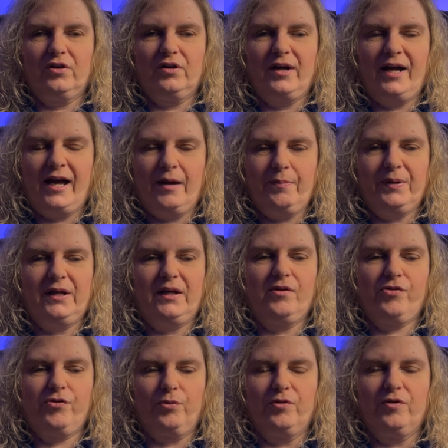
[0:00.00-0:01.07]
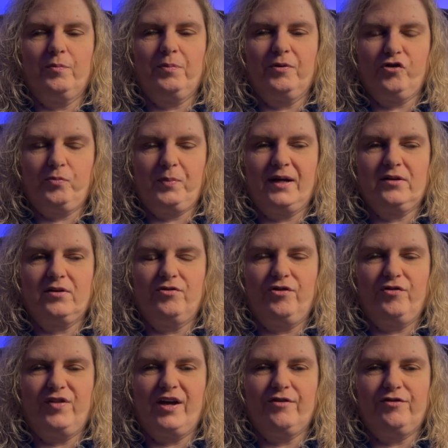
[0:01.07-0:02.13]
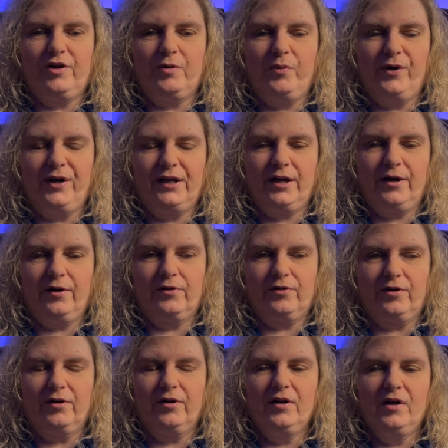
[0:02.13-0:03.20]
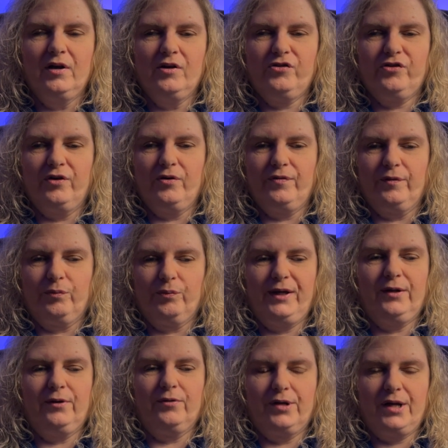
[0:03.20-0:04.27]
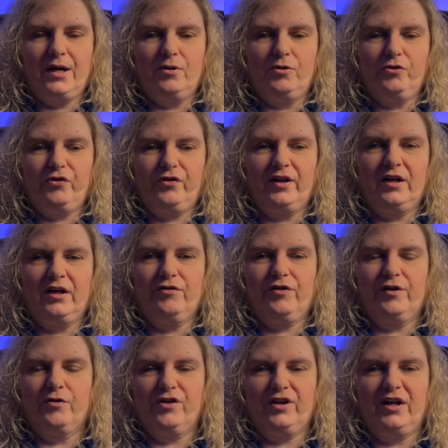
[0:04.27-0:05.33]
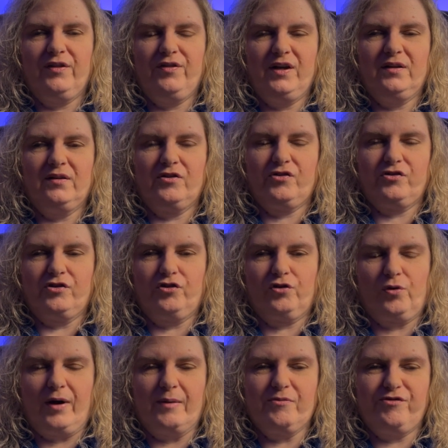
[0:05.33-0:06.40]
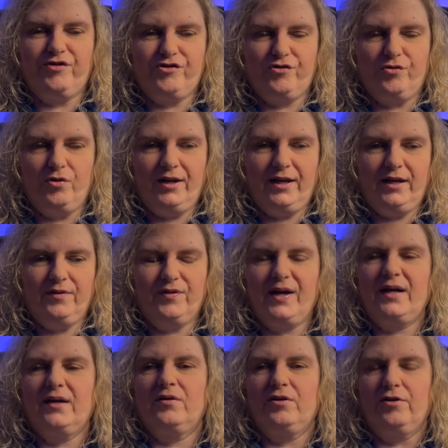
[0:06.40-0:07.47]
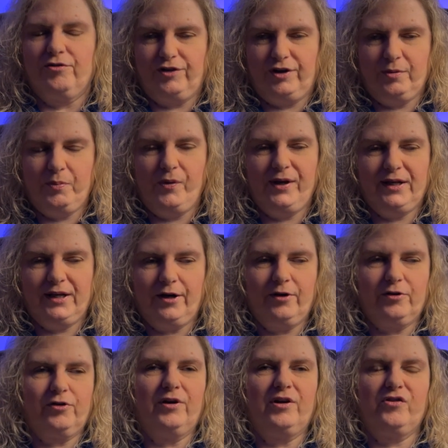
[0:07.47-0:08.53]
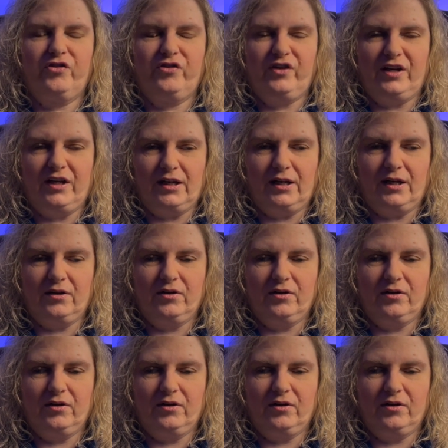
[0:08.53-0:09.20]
happening through the perspective of that viewpoint character. So the reader knows that if there's anything that's described visually, that your viewpoint character is seeing it.